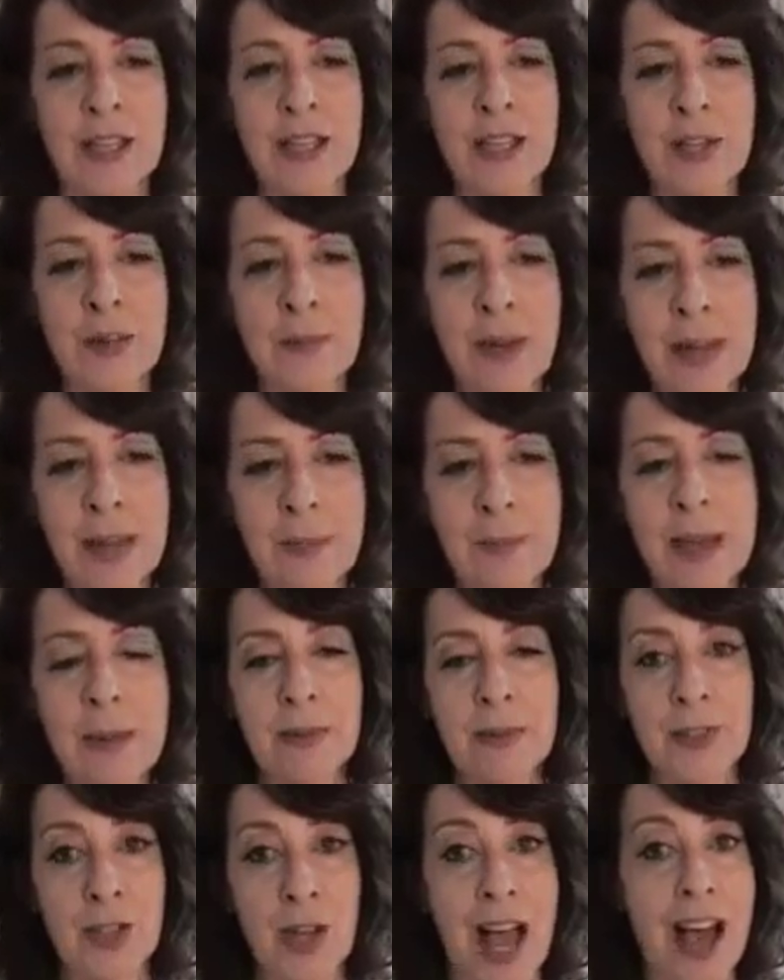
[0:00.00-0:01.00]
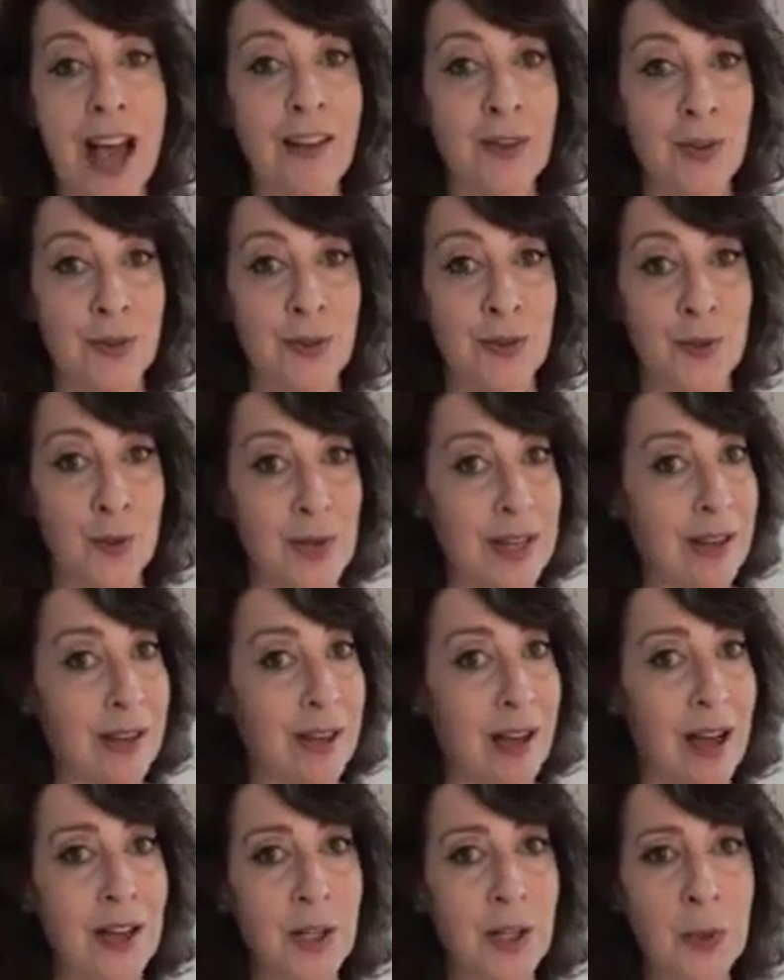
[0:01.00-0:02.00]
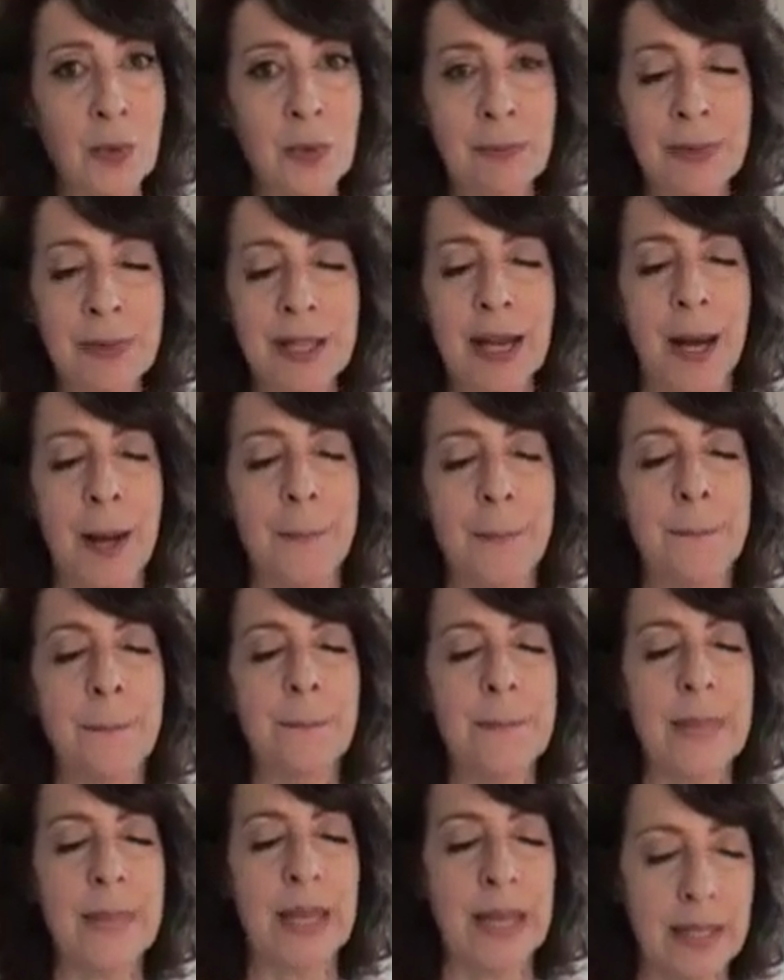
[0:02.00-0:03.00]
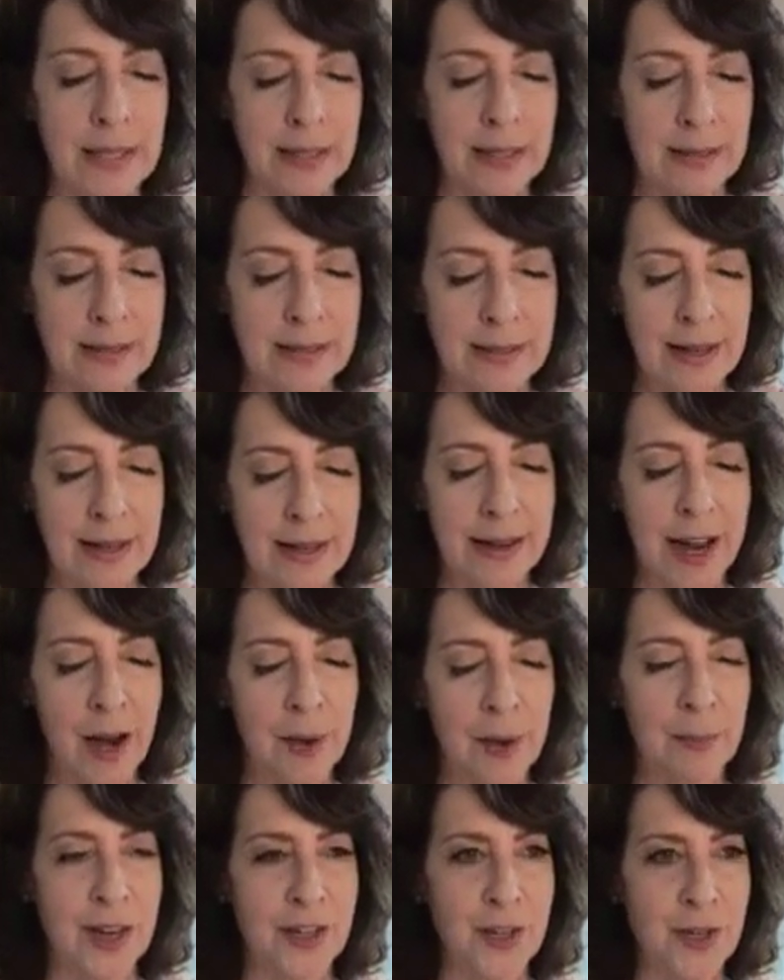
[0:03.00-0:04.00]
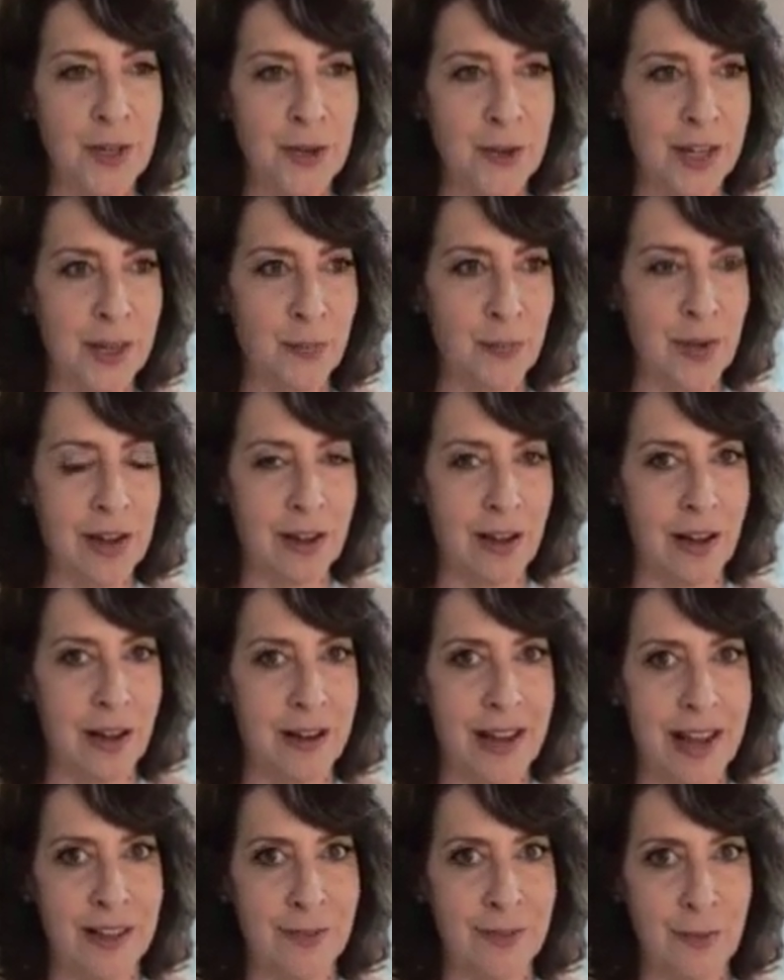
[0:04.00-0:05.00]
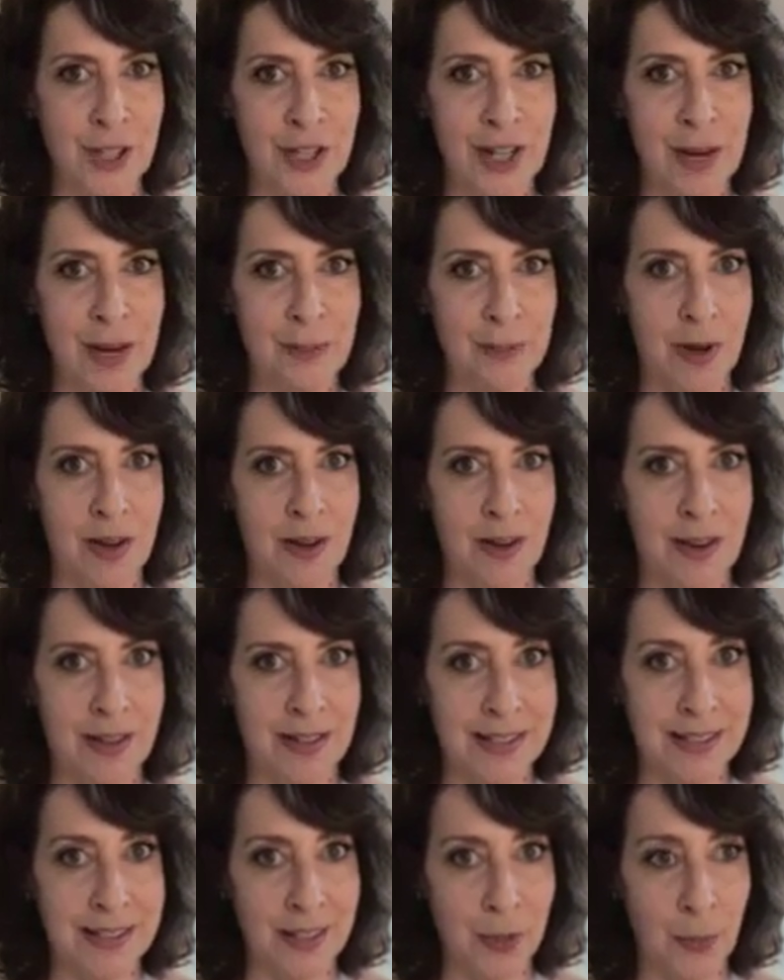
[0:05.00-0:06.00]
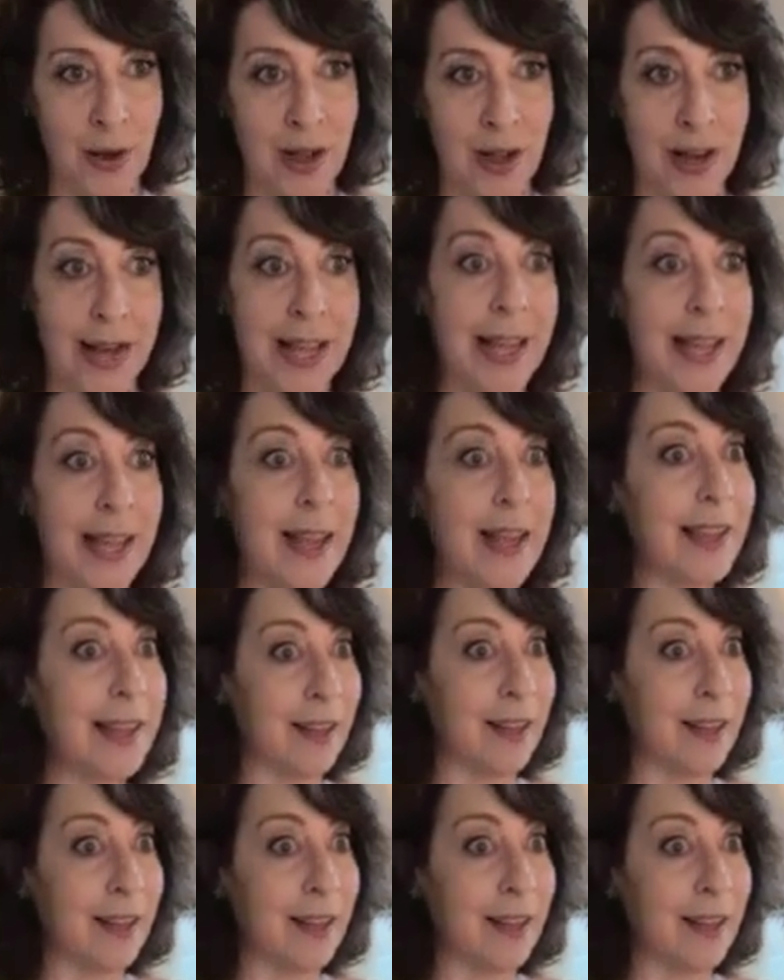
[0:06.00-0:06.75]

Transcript: So you might be able to have yours recut. You would be amazed at how much you can recut and reshape a silhouette.